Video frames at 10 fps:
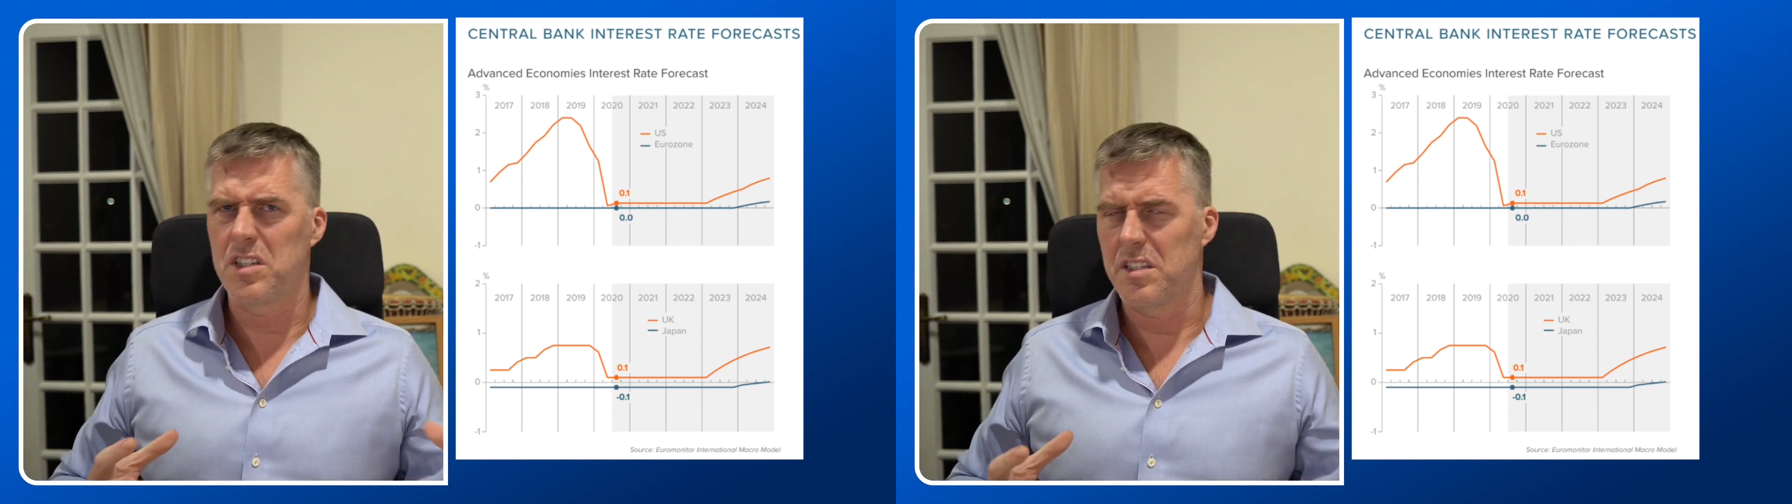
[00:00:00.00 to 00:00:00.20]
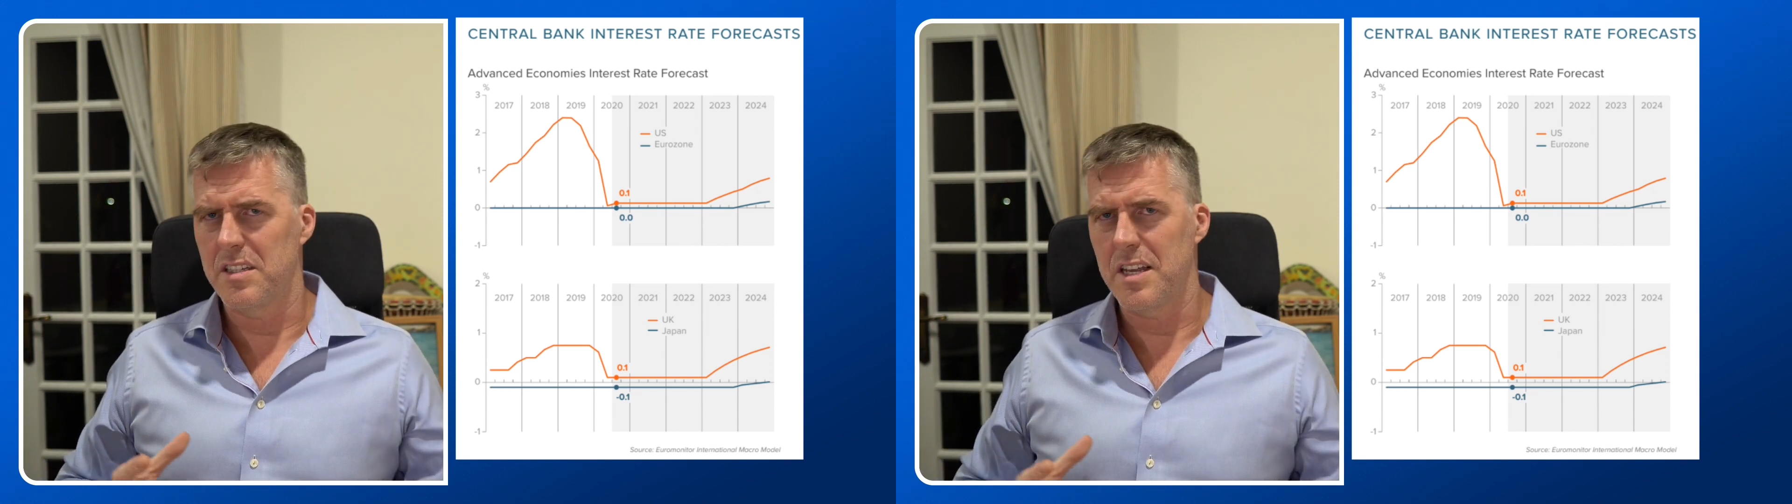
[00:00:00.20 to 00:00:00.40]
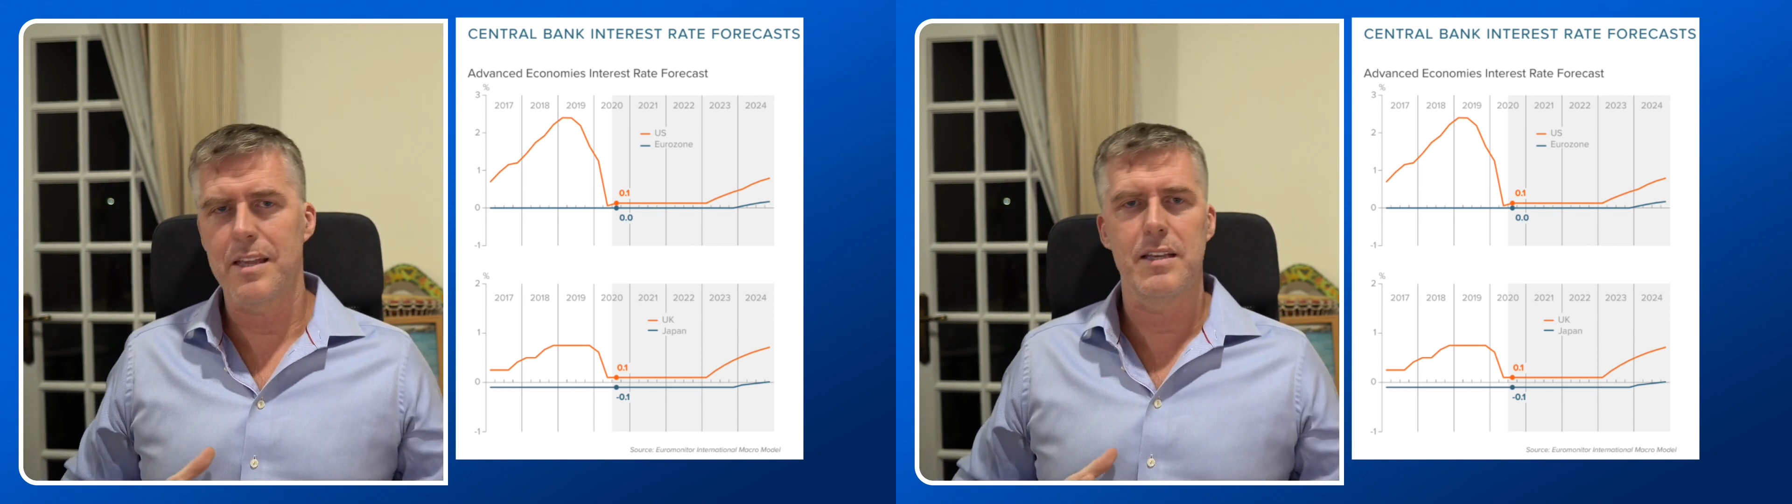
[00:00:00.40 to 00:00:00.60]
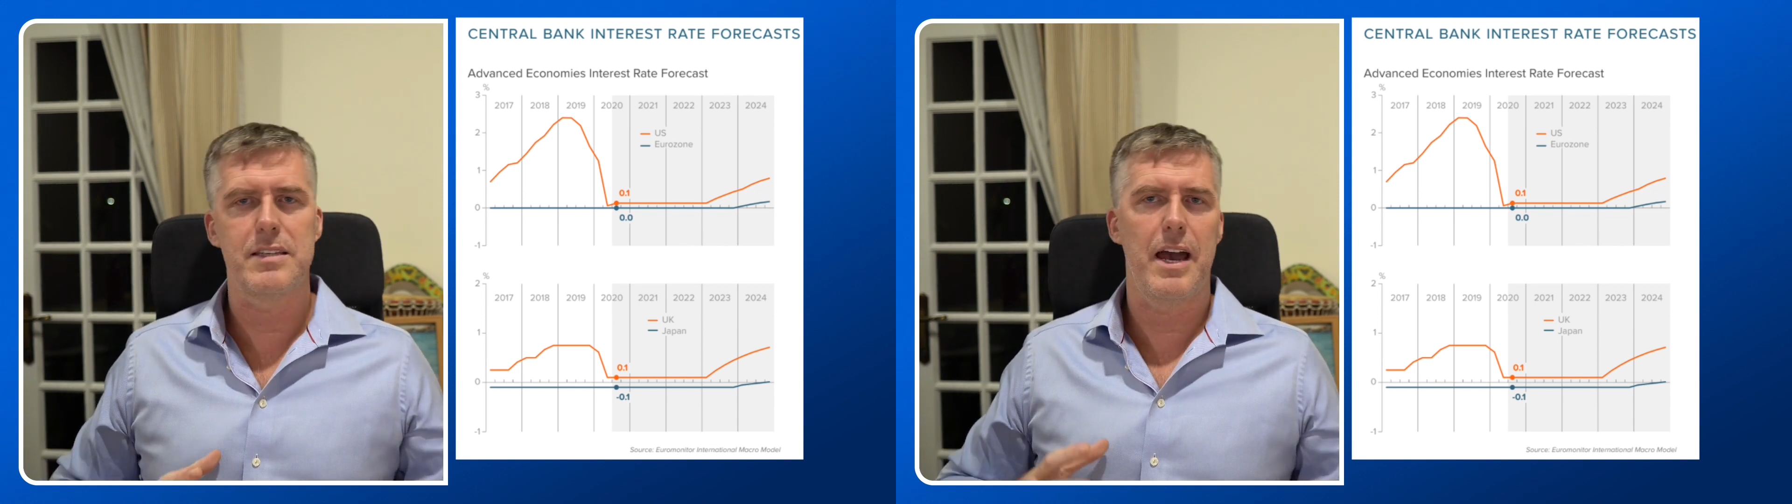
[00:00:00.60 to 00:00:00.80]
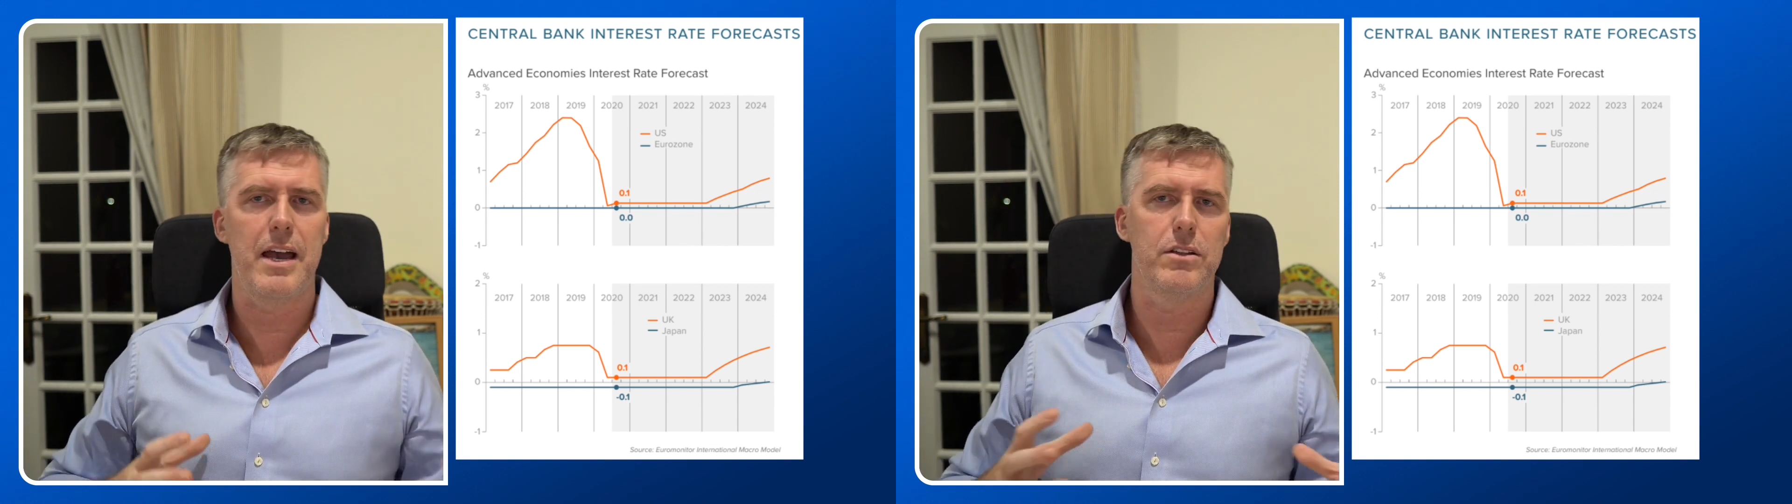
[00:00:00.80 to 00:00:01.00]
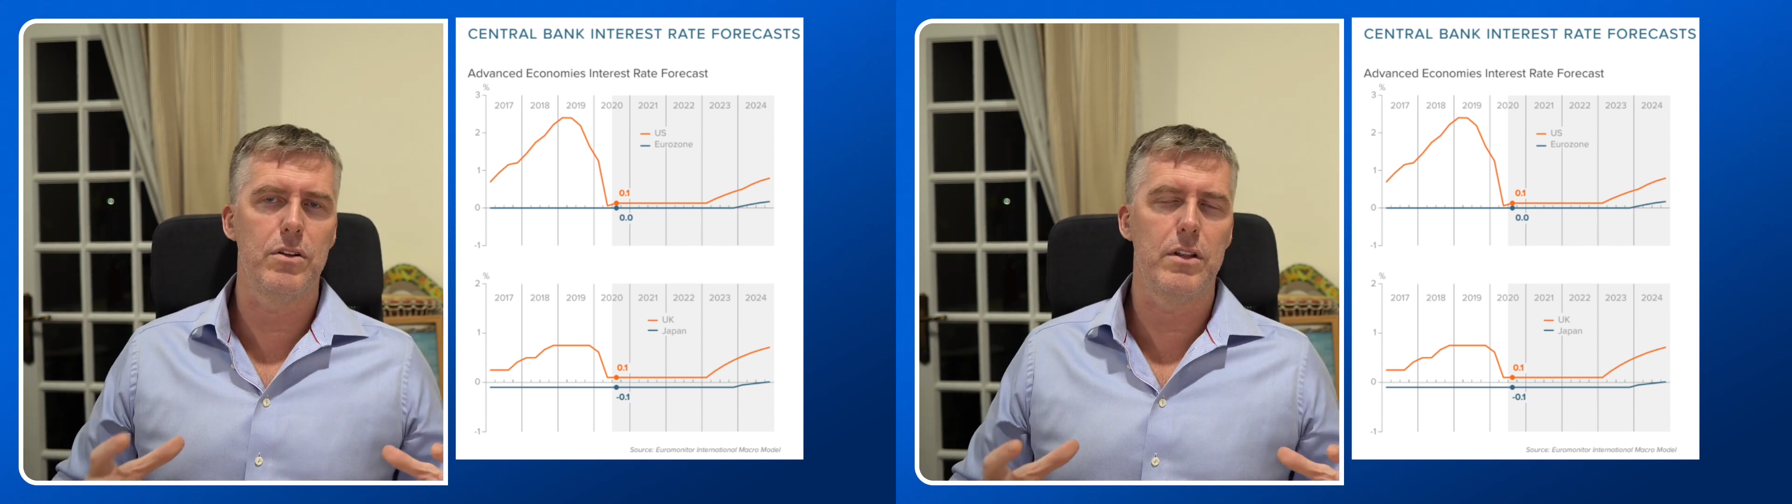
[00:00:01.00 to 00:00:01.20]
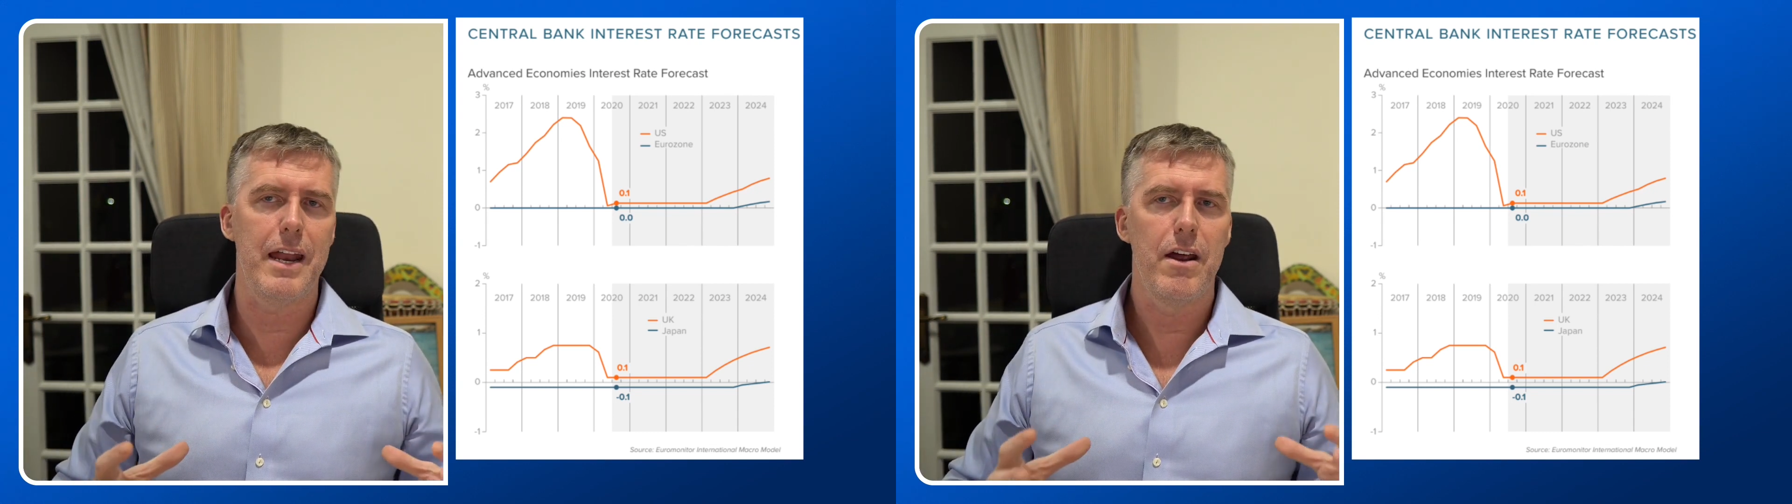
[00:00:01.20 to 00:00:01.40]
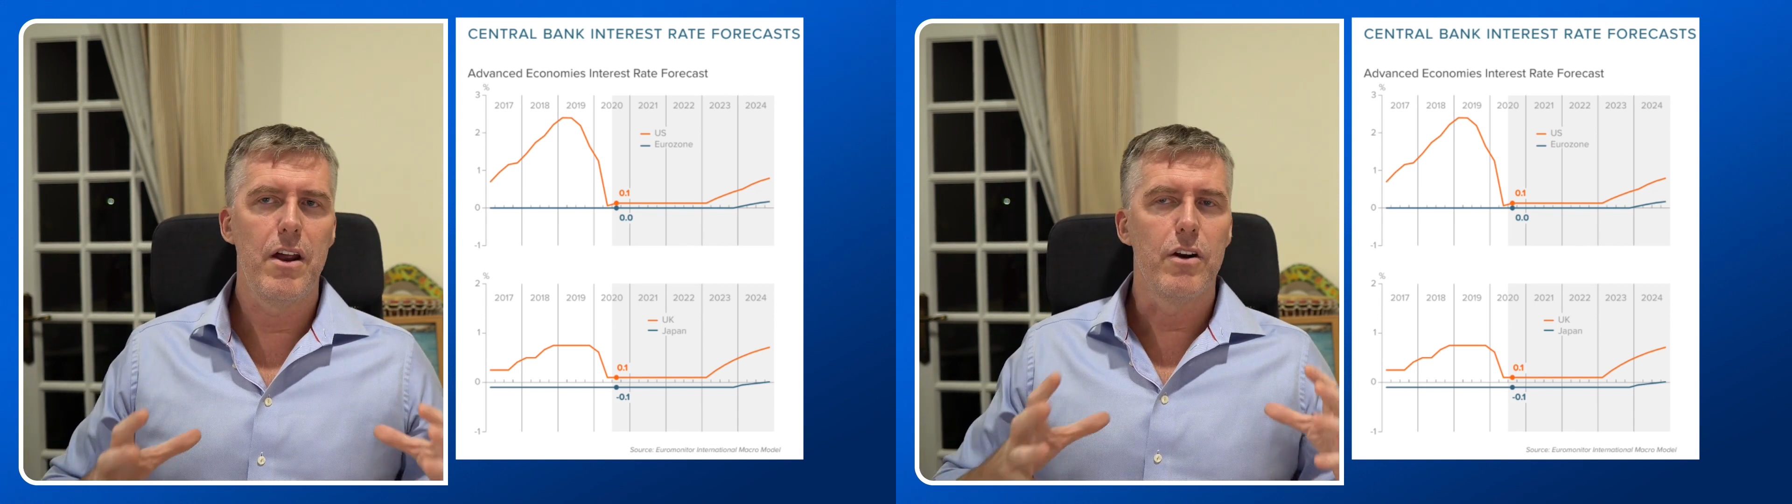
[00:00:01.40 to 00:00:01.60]
the sting in the tail and all
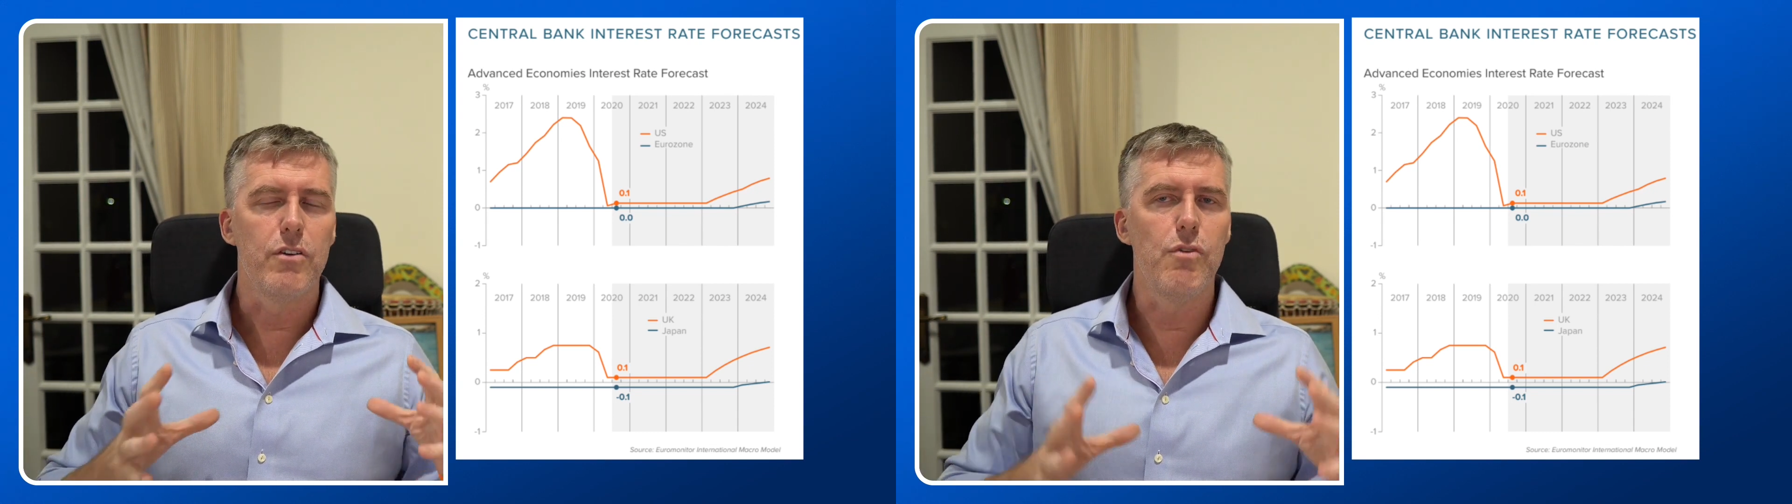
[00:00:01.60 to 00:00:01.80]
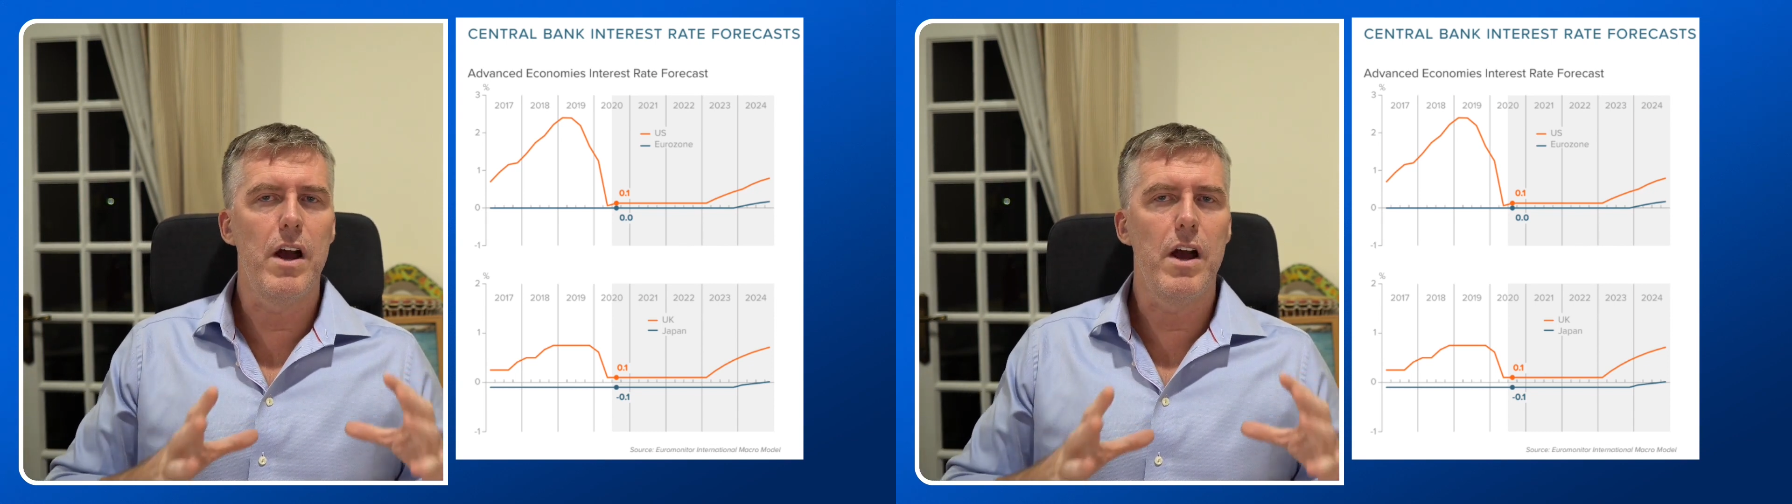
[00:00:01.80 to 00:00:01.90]
that. Right